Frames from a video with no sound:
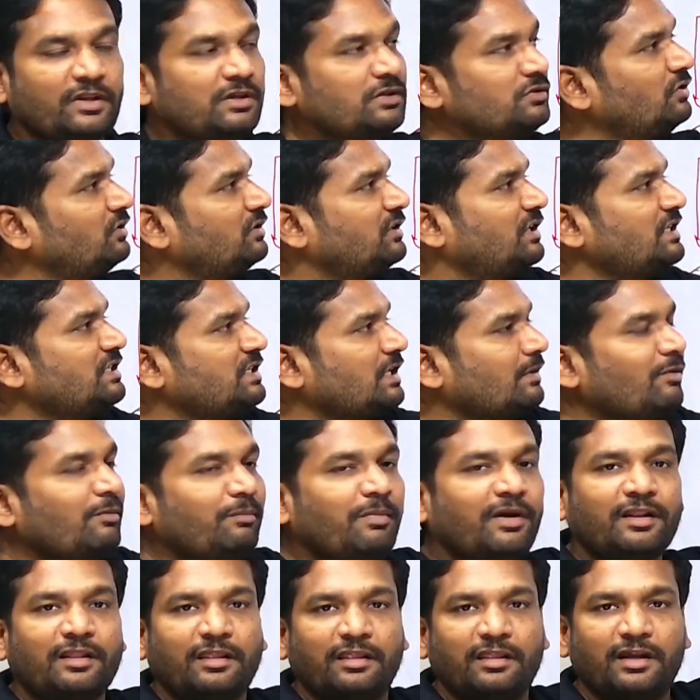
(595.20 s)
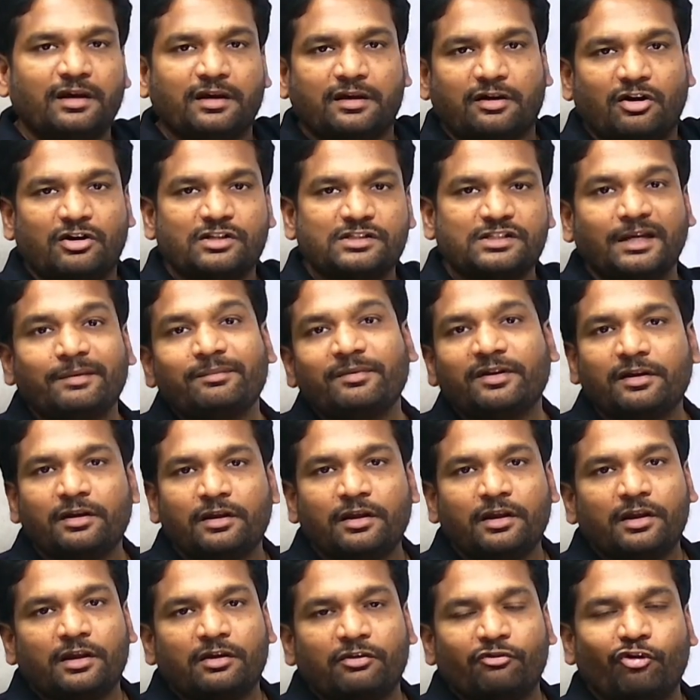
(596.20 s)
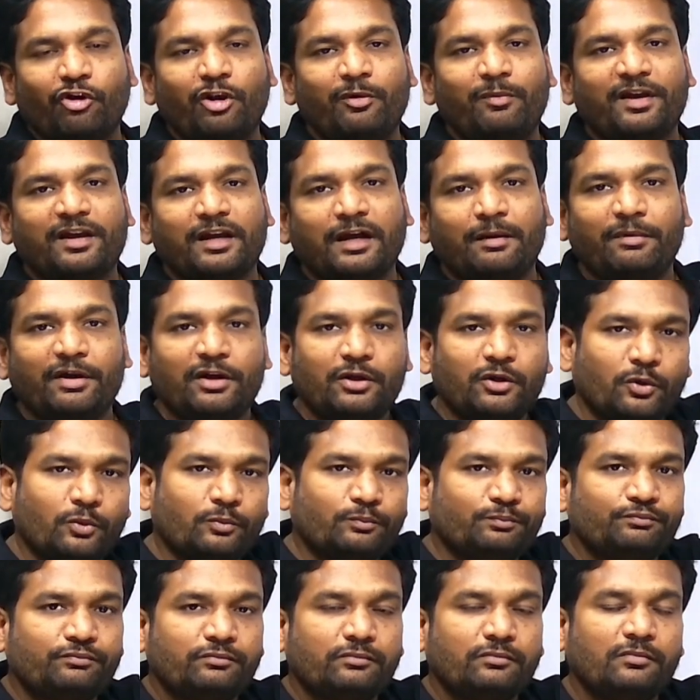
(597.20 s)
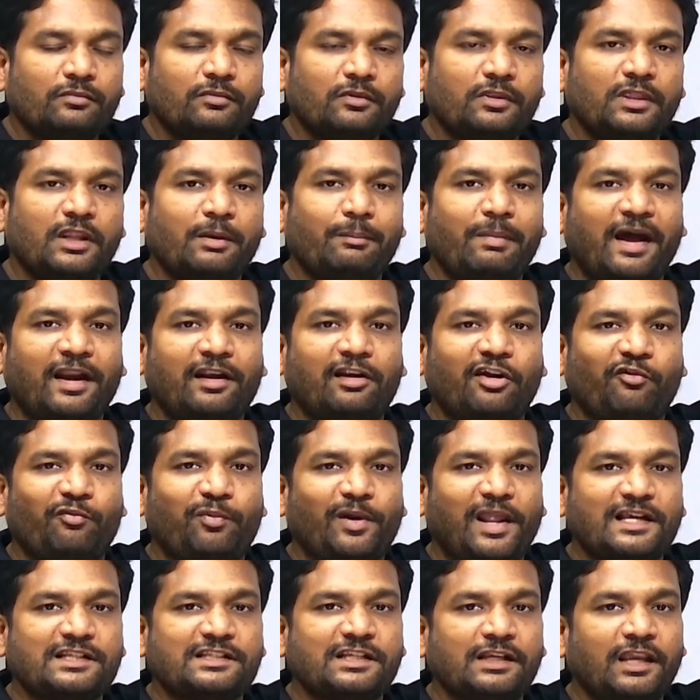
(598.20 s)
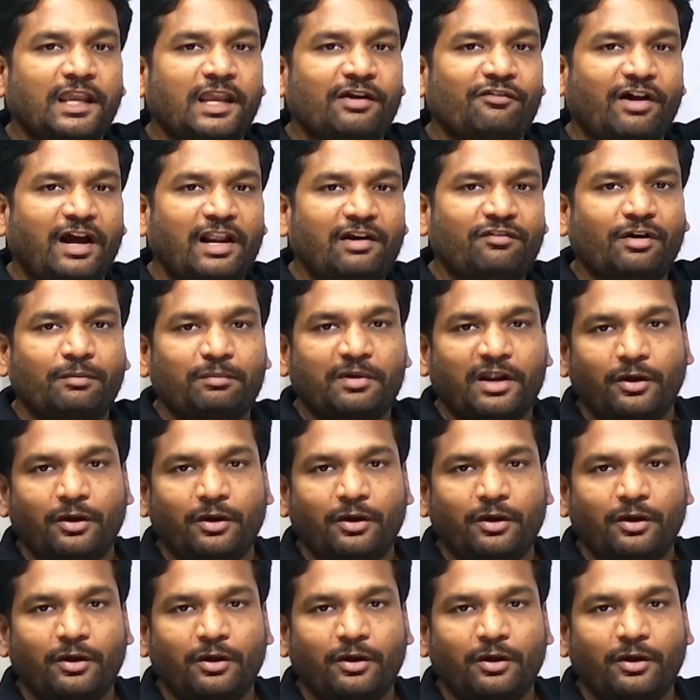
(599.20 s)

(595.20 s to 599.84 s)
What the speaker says: So just remember the concept. We will be coming to the Battle of Plassey a while from